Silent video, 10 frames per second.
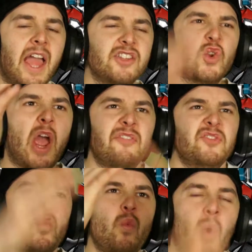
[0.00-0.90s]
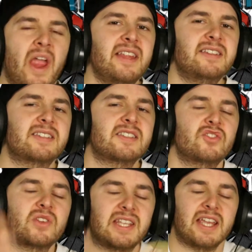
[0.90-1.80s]
And you have to wait
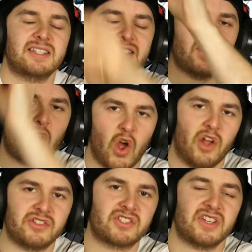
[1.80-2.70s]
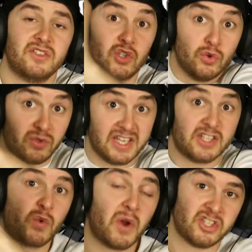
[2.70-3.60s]
to get an answer to
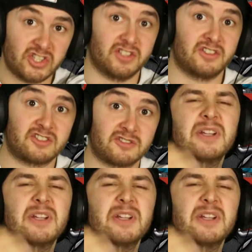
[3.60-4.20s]
these questions.